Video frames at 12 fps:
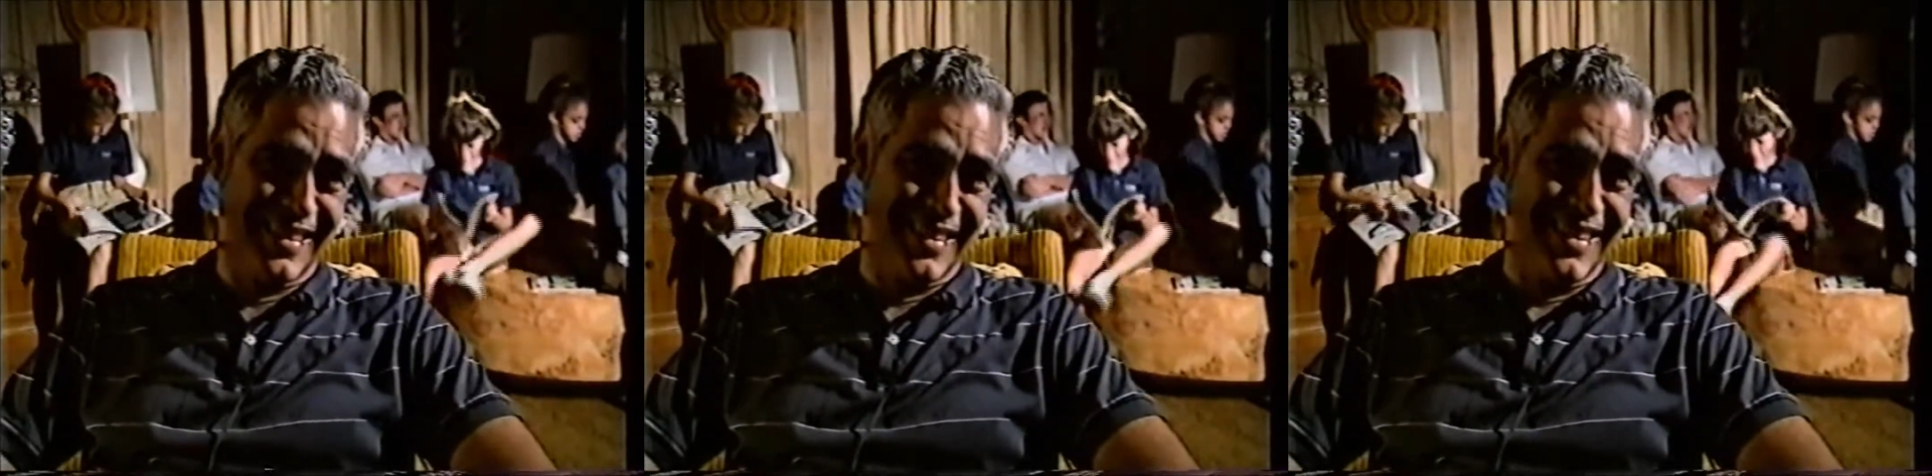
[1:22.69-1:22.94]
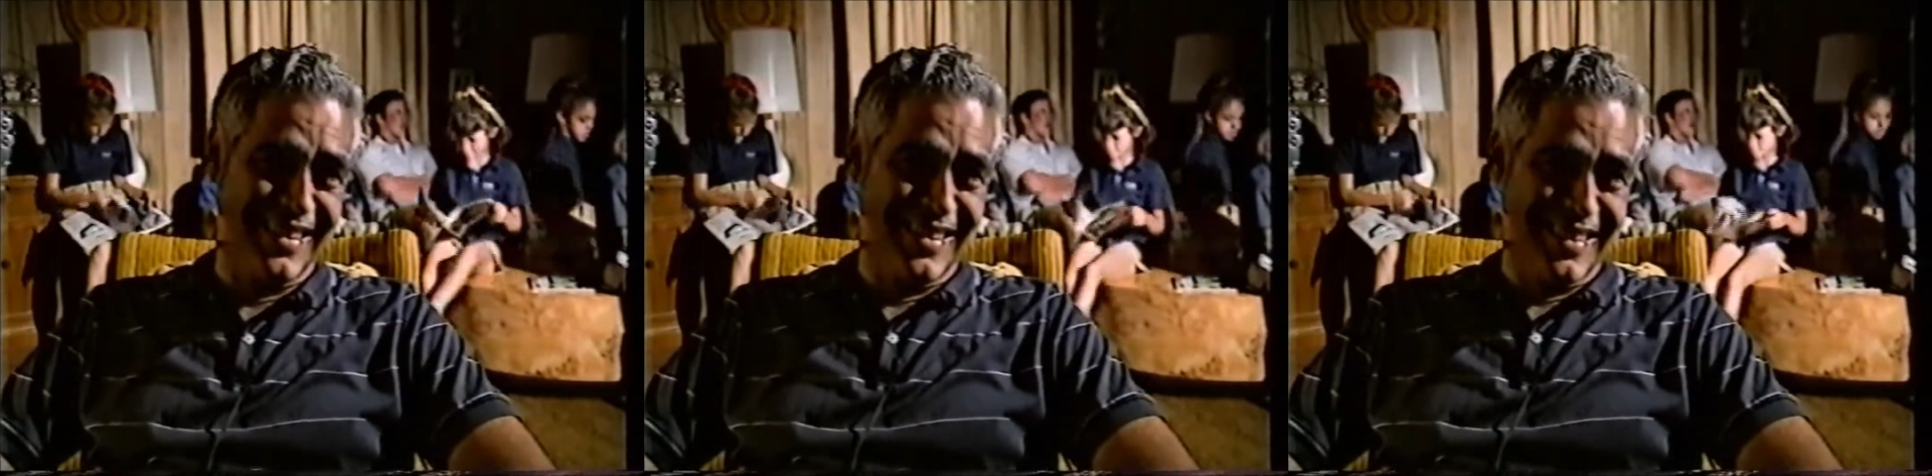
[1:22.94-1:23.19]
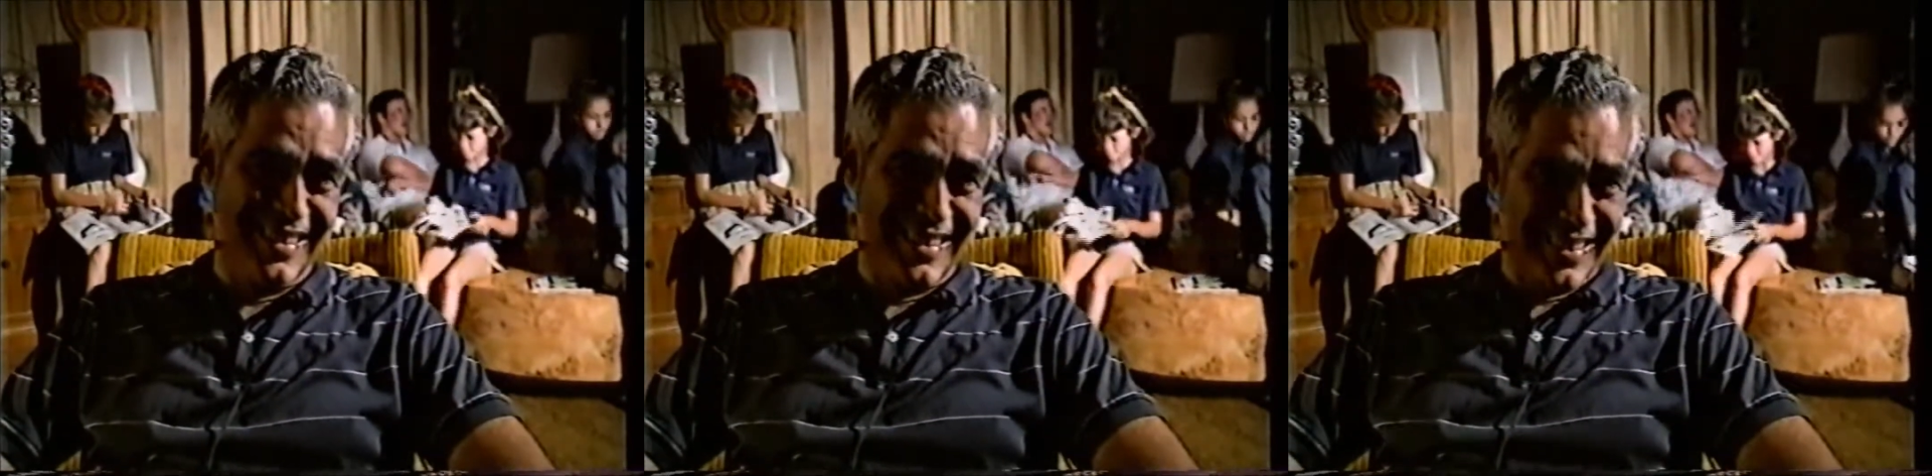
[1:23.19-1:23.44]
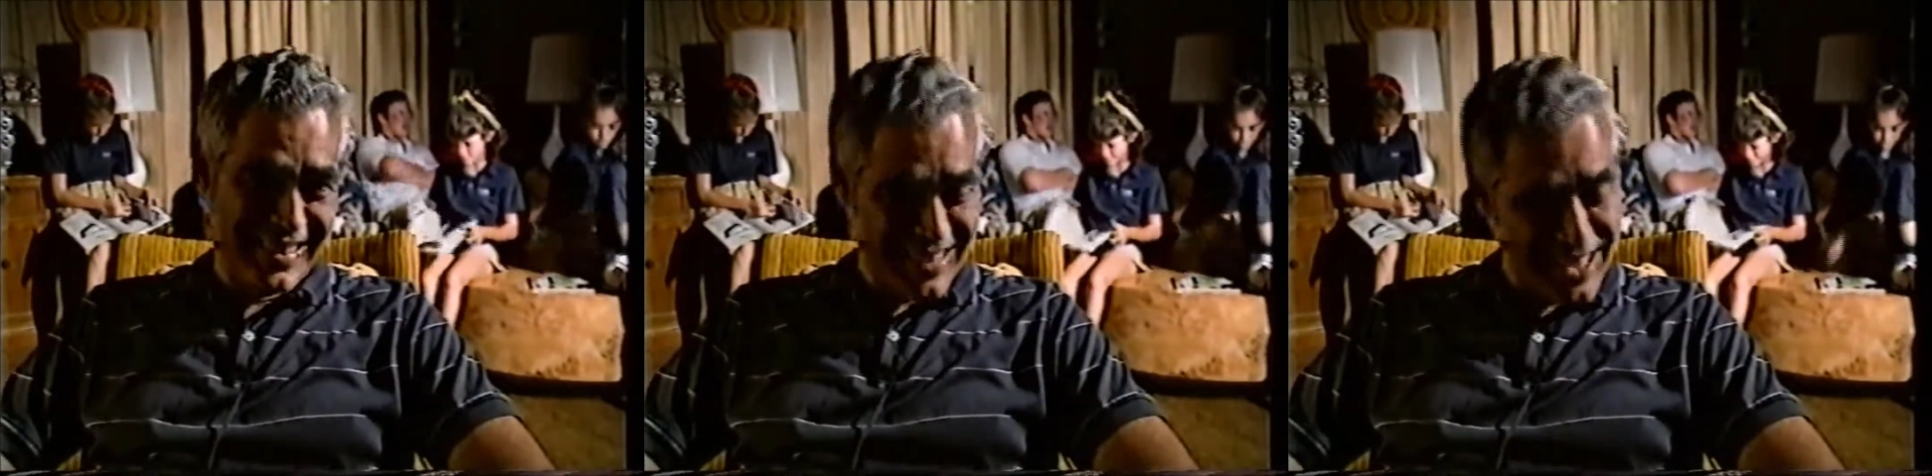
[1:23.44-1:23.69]
Michael
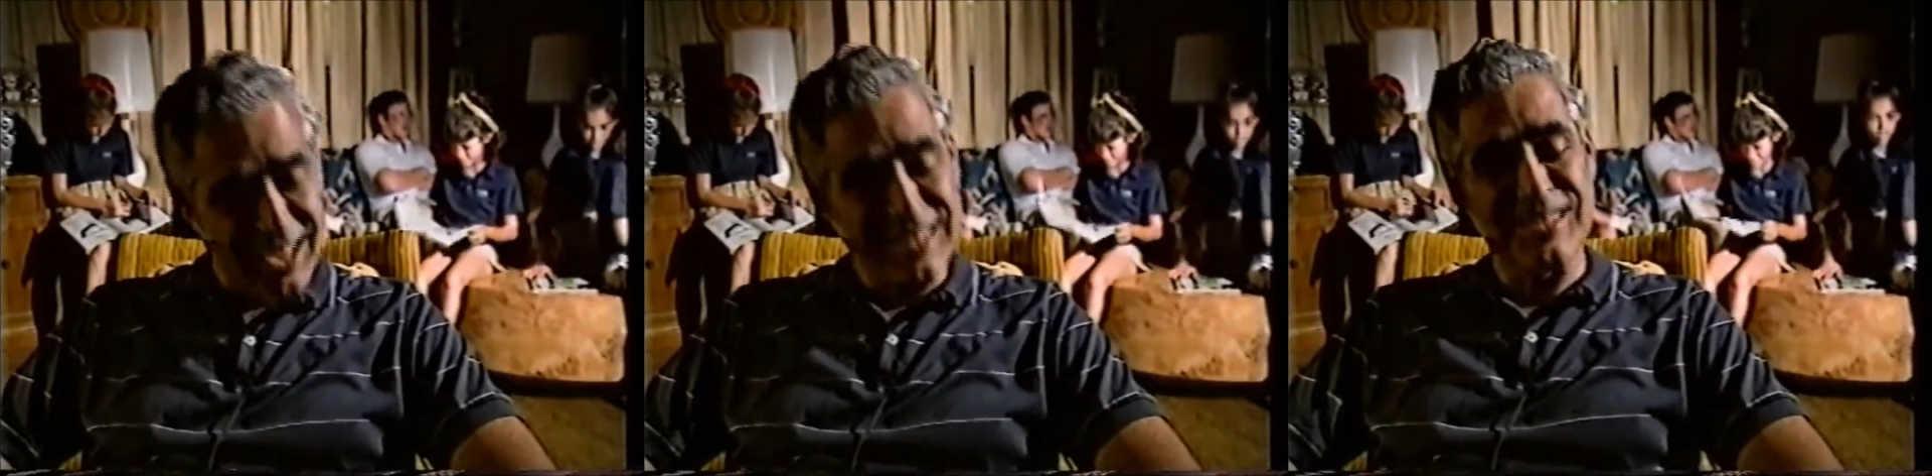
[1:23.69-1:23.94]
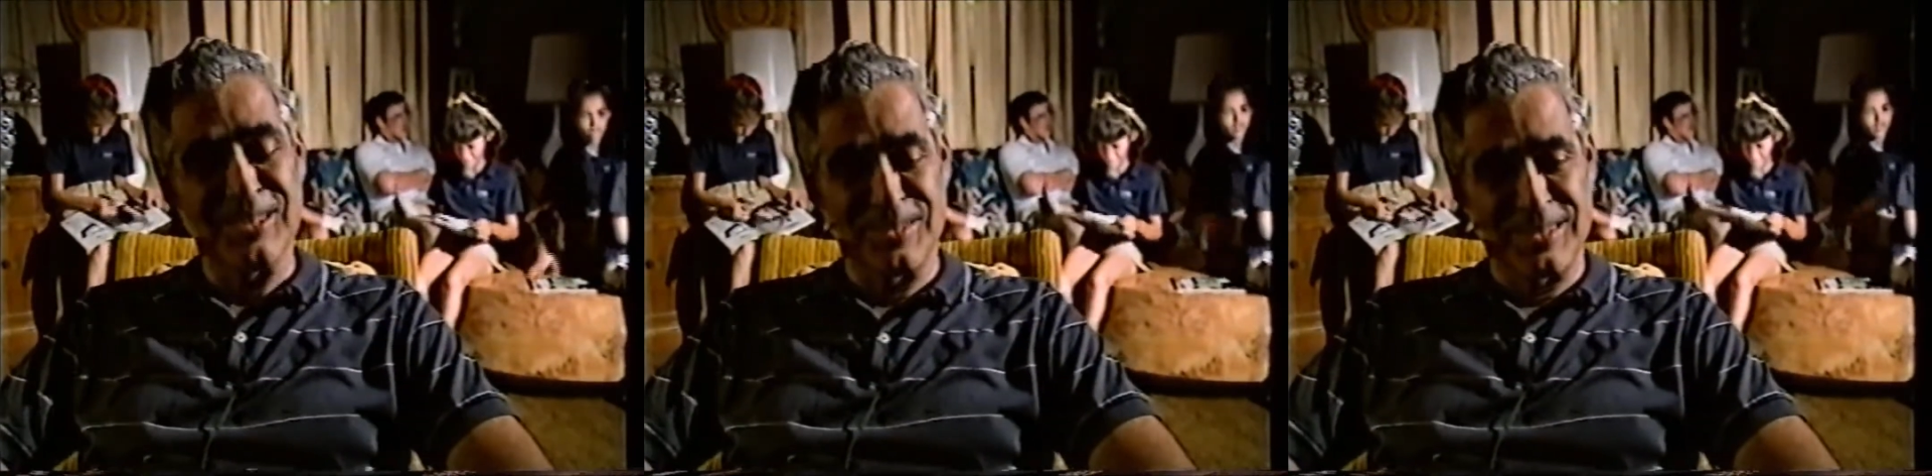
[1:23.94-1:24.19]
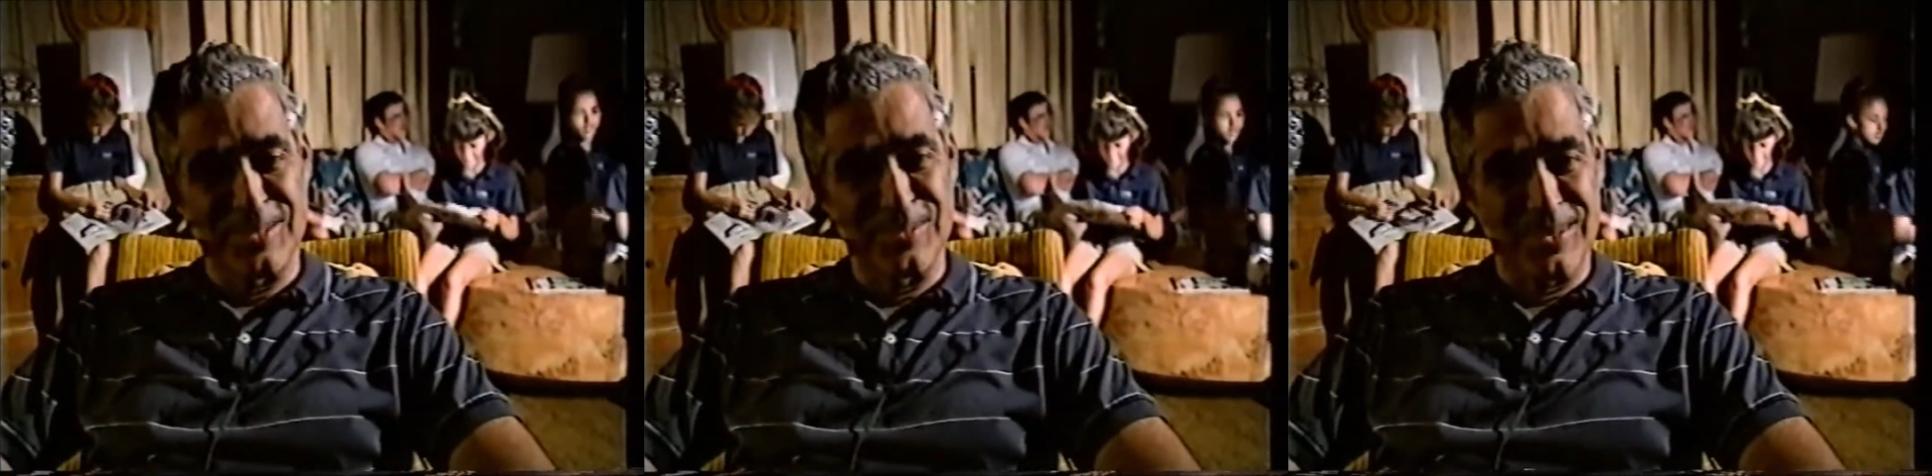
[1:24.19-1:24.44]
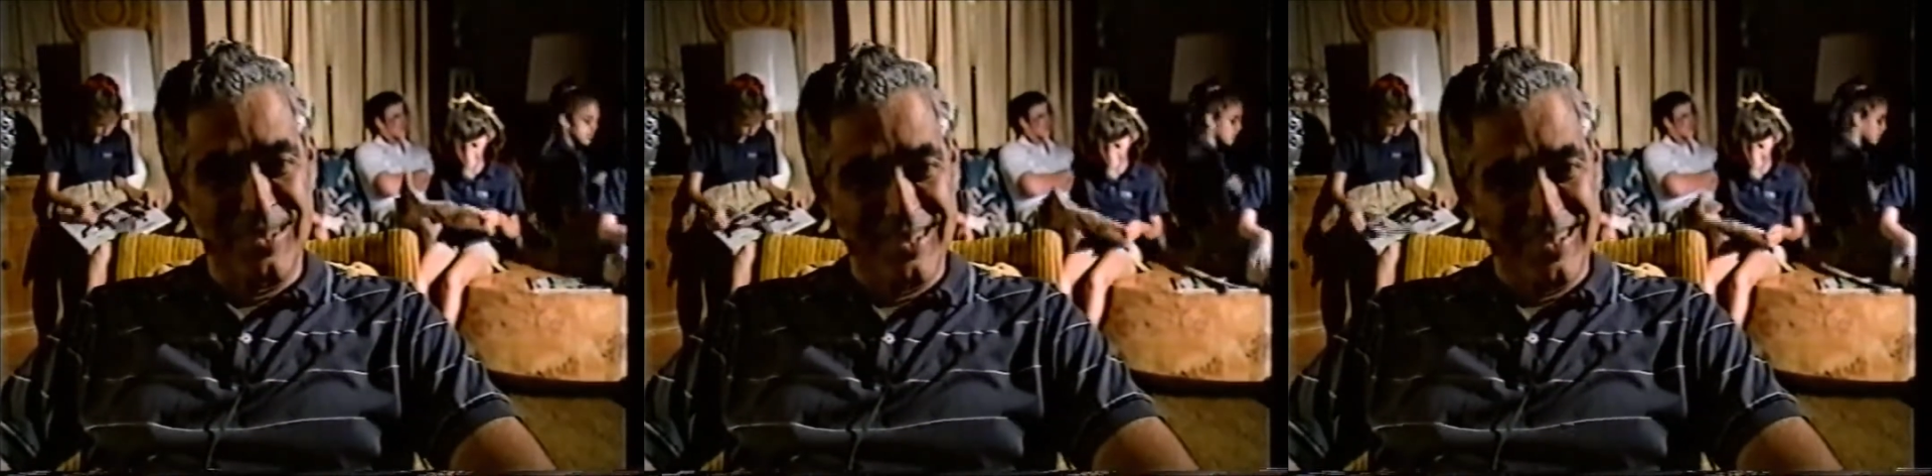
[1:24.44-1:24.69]
teaches math at
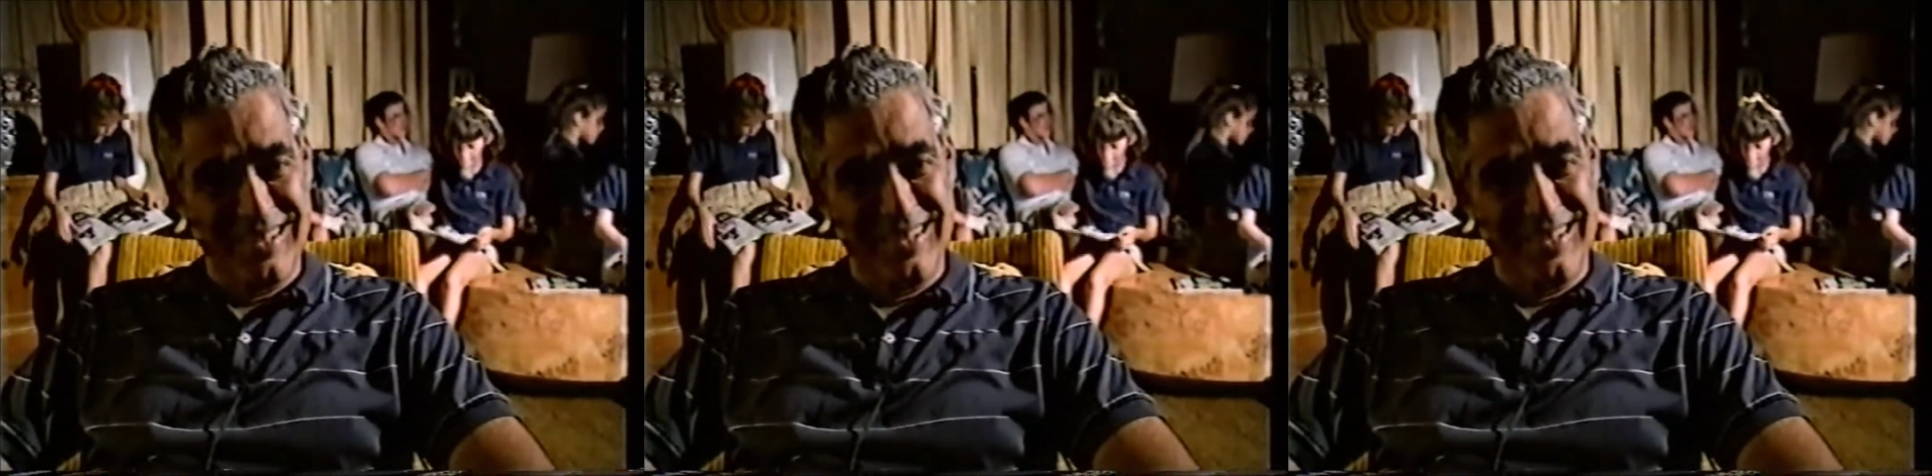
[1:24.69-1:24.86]
Hillsborough High